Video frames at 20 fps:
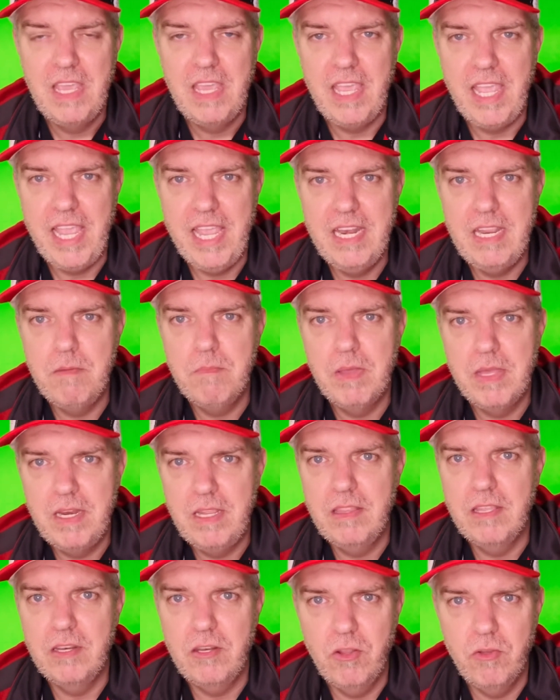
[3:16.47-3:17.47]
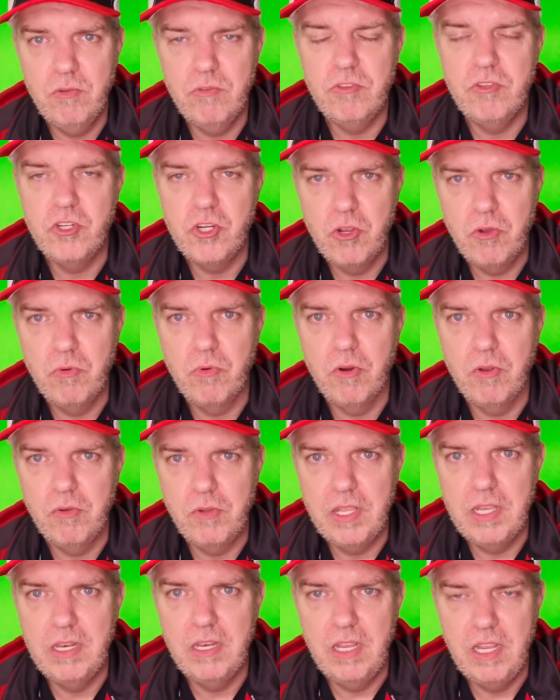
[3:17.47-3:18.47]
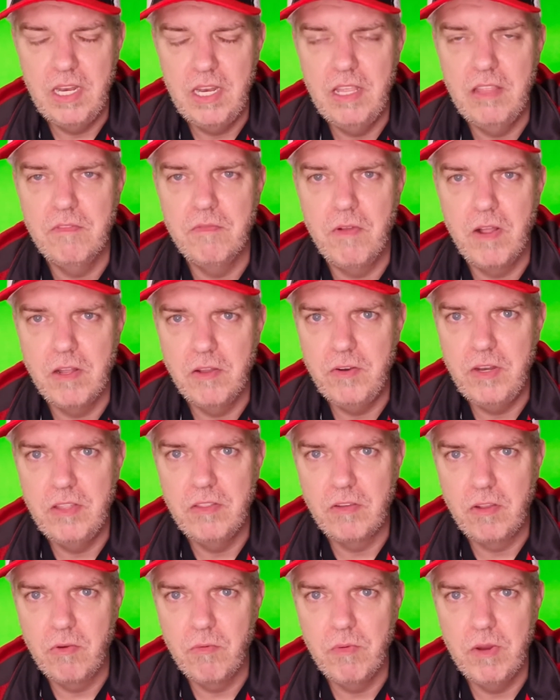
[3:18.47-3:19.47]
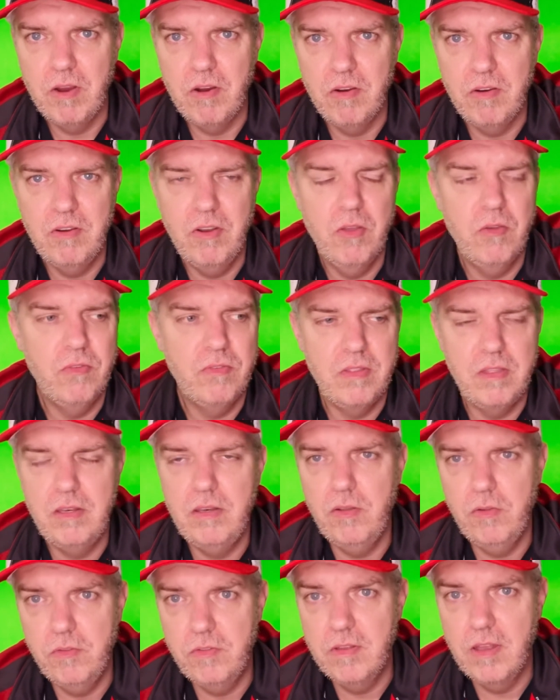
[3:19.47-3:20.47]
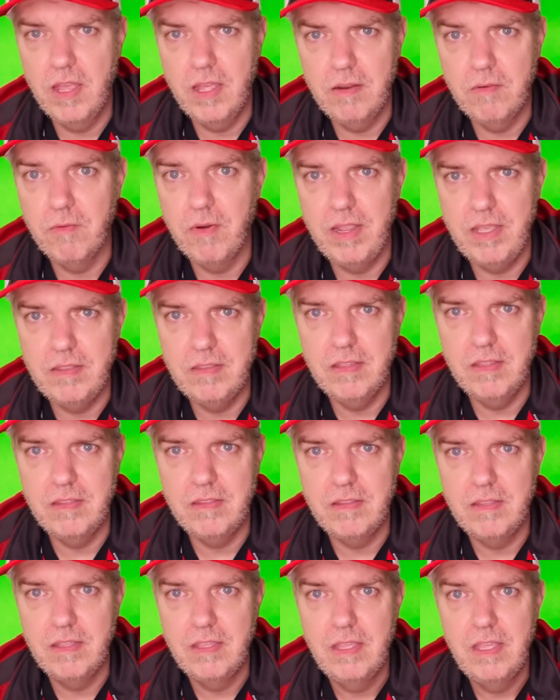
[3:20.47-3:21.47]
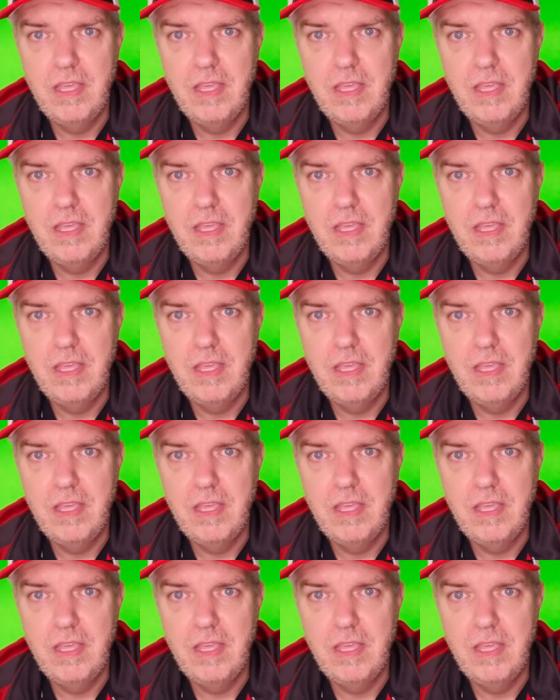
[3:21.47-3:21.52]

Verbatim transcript: anybody that knows joe rogan and has followed his career knows the dude's not racist